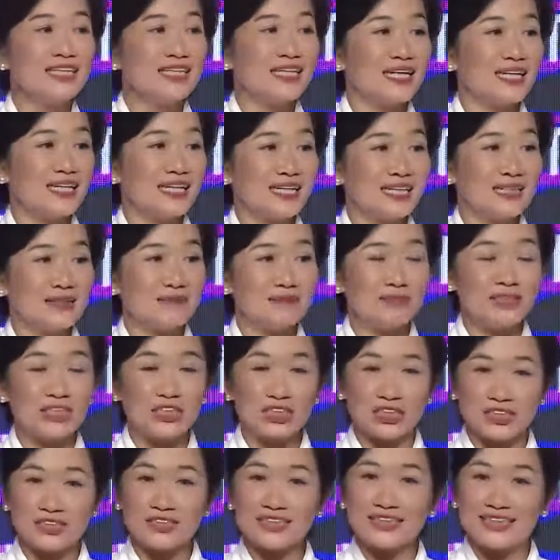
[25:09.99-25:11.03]
um,
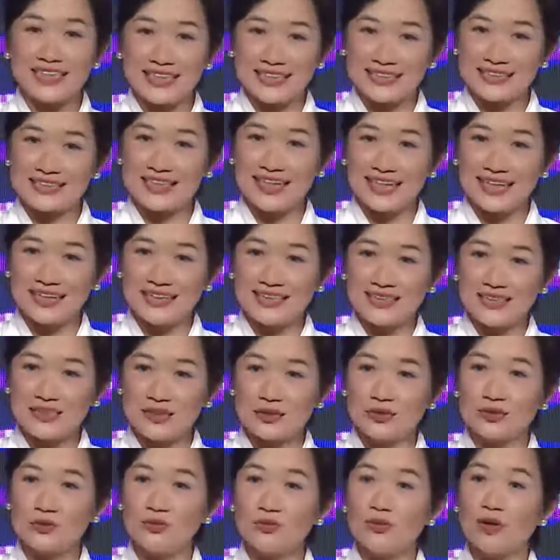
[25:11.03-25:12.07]
digital tech talent
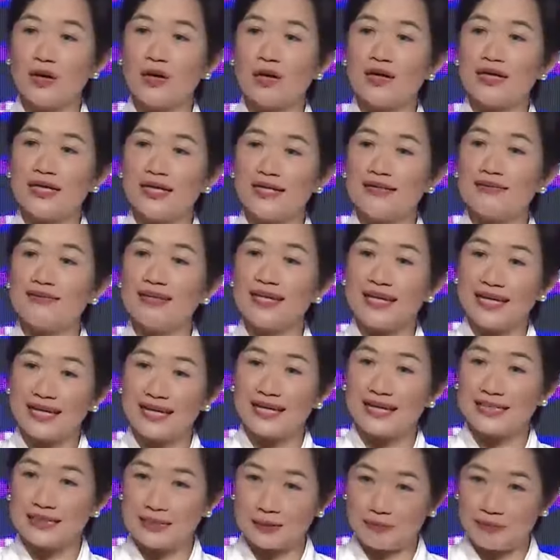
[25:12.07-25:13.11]
who are in the A
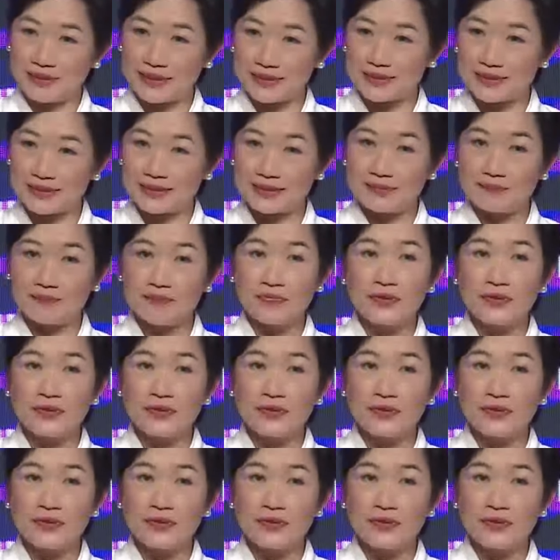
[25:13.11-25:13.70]
I space.